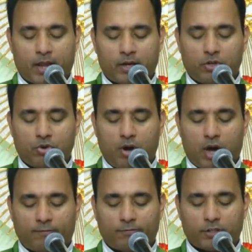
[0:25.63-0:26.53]
and go
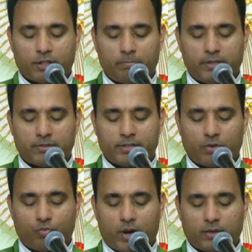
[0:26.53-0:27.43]
after the
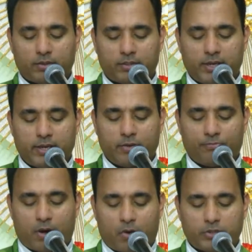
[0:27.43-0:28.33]
missing one till he
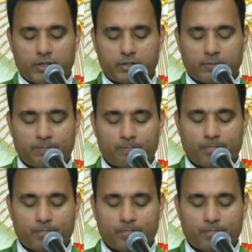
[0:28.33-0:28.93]
found it.